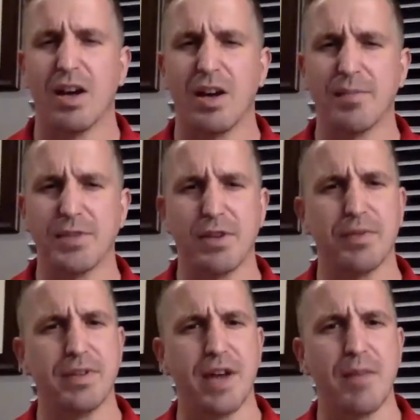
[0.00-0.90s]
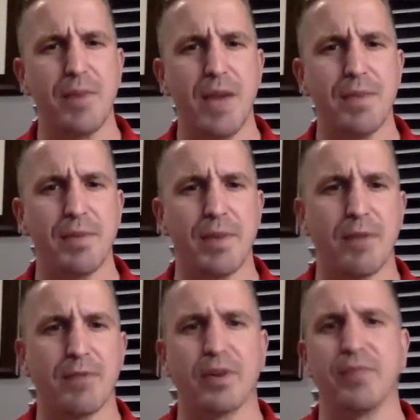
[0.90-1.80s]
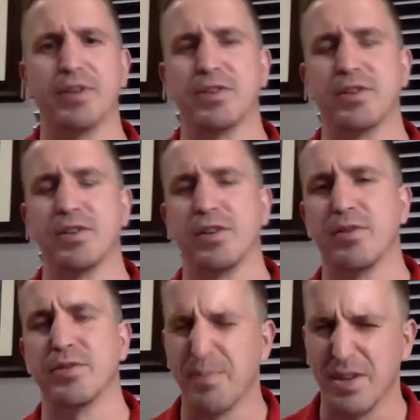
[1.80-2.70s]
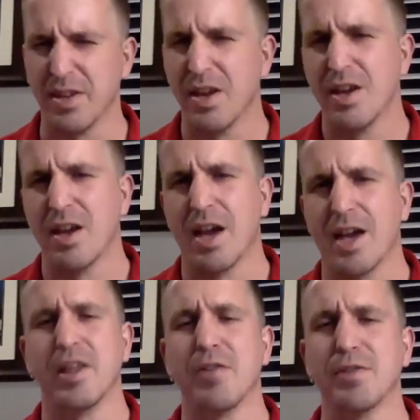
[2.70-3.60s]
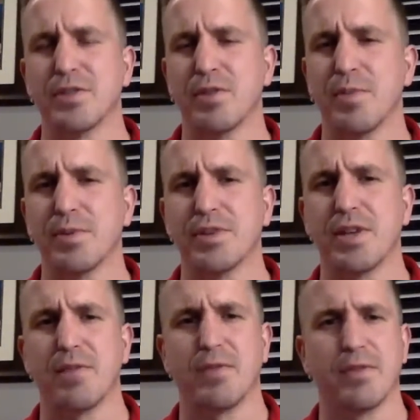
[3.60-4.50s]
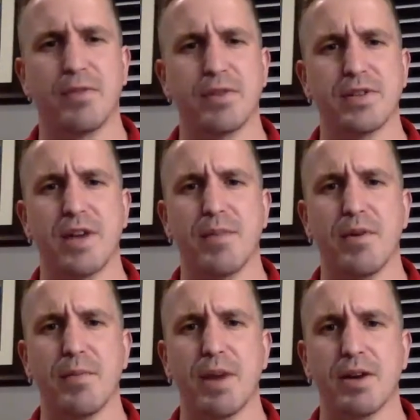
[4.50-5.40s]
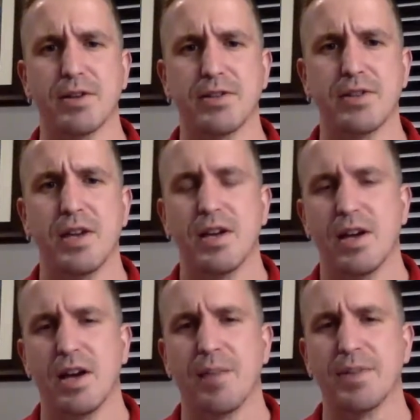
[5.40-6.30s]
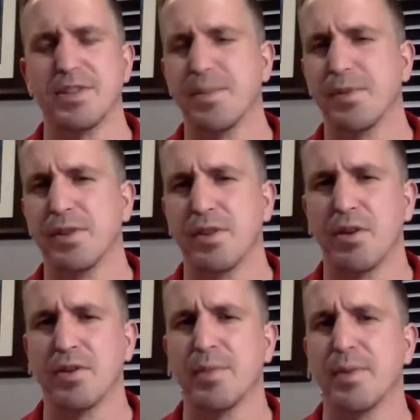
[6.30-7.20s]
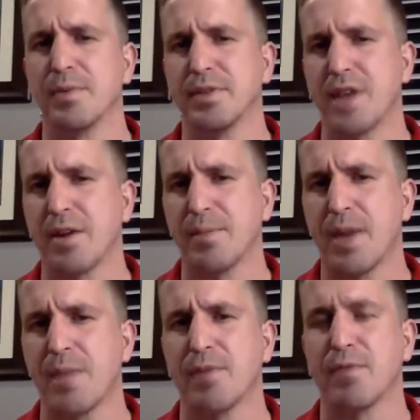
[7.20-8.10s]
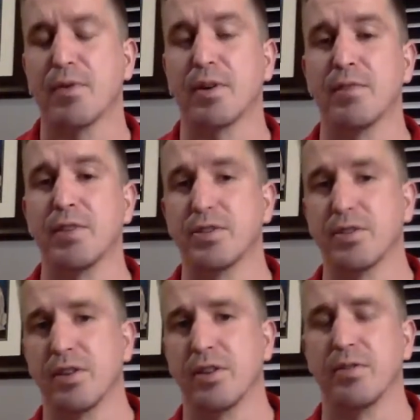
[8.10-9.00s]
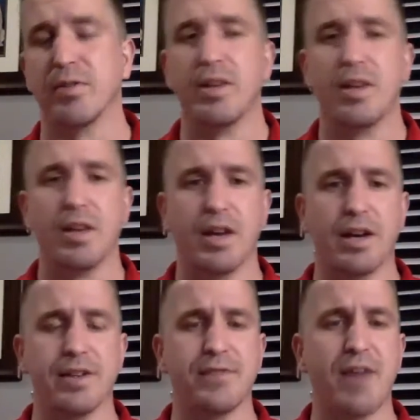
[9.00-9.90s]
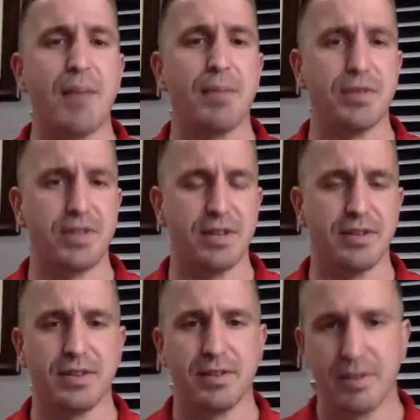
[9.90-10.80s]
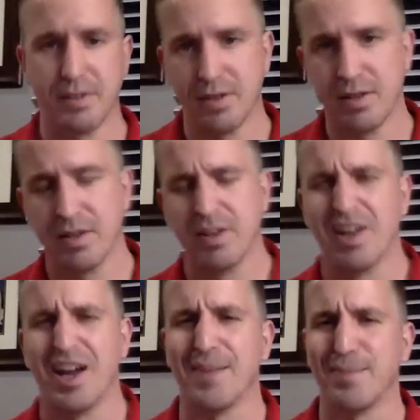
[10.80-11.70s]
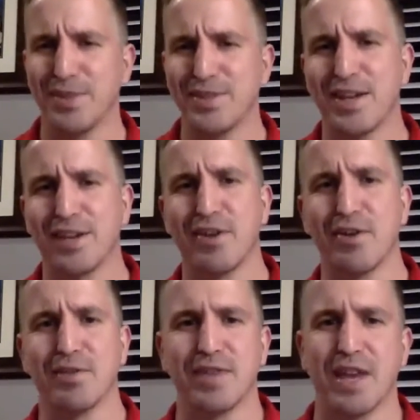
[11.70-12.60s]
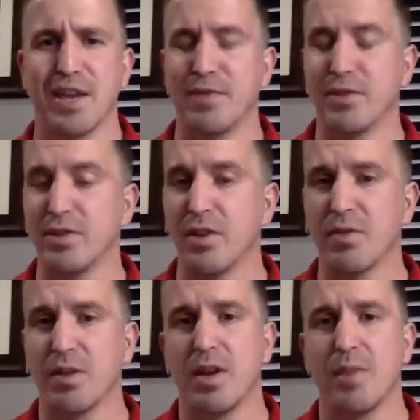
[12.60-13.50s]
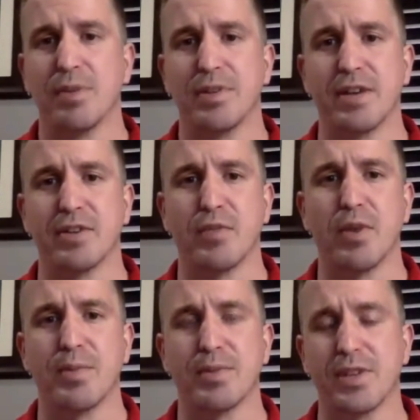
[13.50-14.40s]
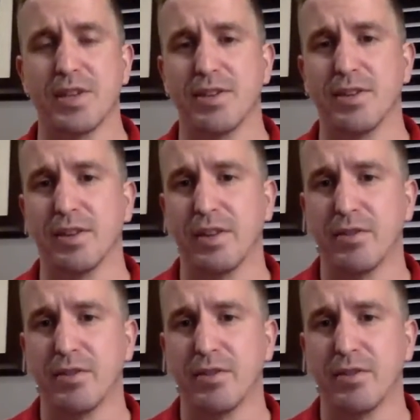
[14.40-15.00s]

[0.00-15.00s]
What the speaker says: So the down payment amount for conventional loans can be as low as 3% for the first-time home buyers, but typically though, the minimal down payment for a conventional loan is 5%. Please take note that if you don't put down 20%, then the lender